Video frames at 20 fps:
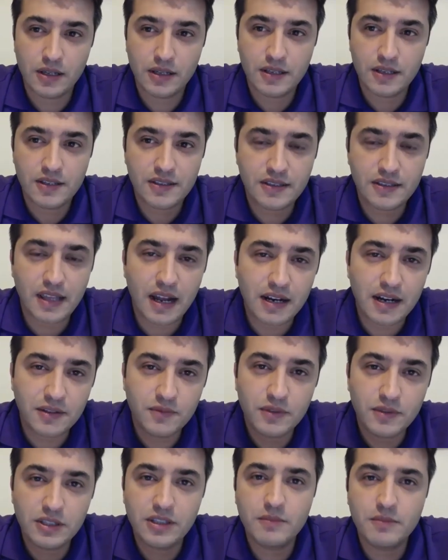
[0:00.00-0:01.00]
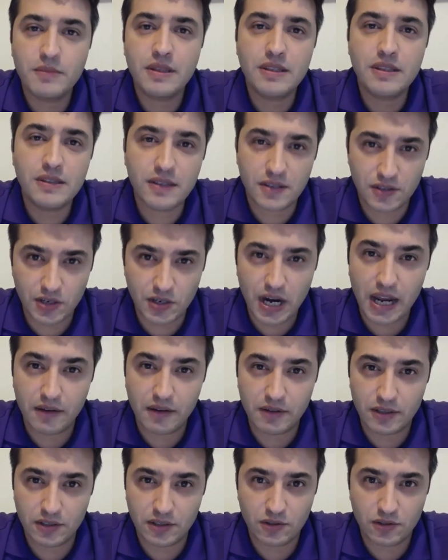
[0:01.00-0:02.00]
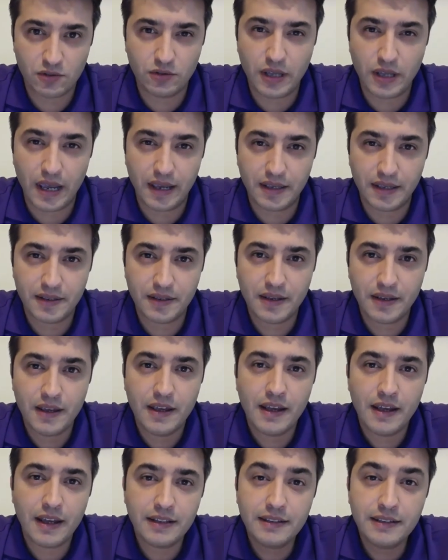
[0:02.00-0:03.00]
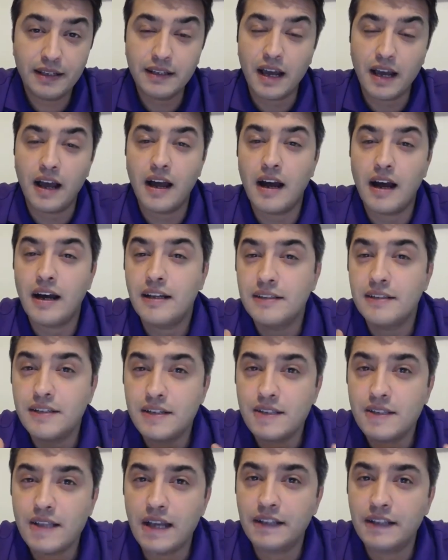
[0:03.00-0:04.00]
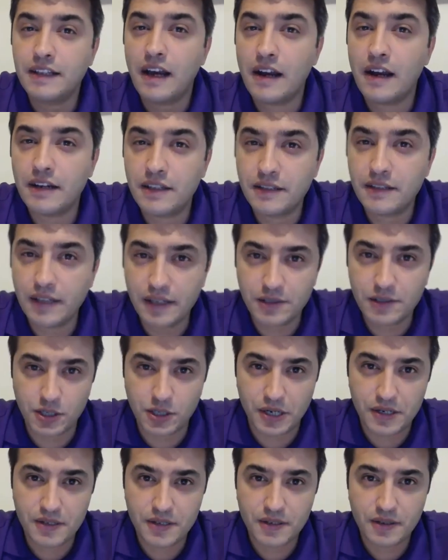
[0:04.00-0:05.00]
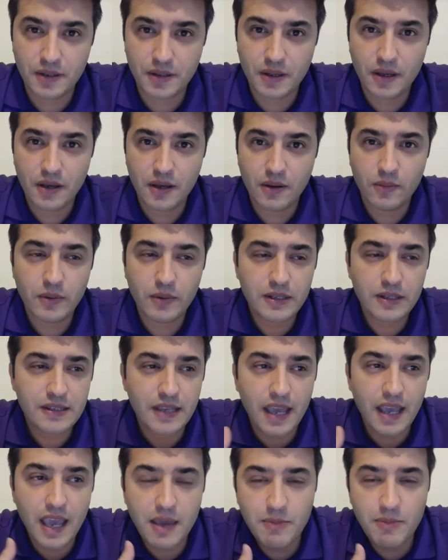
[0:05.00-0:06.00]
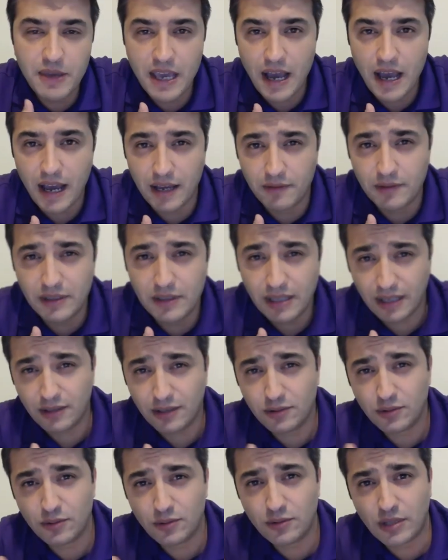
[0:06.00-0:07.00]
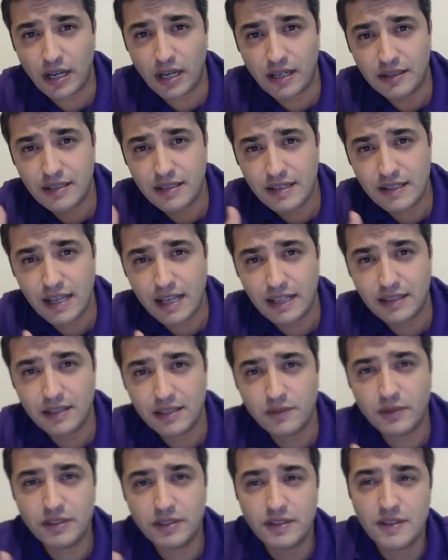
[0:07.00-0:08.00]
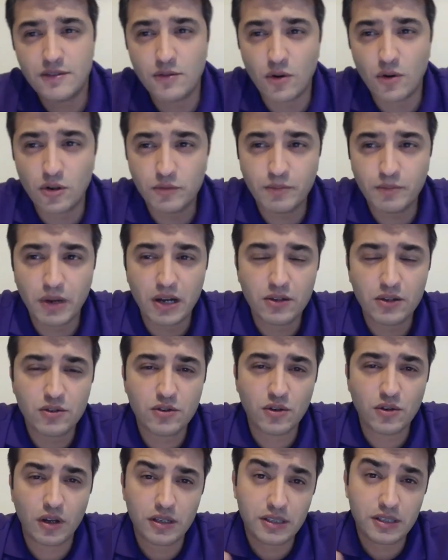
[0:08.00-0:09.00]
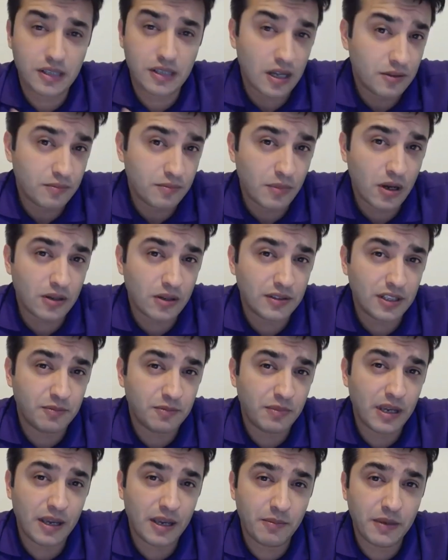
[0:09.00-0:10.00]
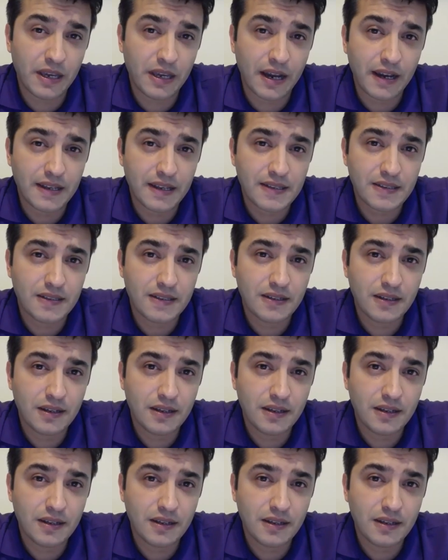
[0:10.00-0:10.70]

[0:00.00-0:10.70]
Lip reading: Start with the business drivers today, and then understand architectures. What's API? Without understanding what is northbound, southbound APIs,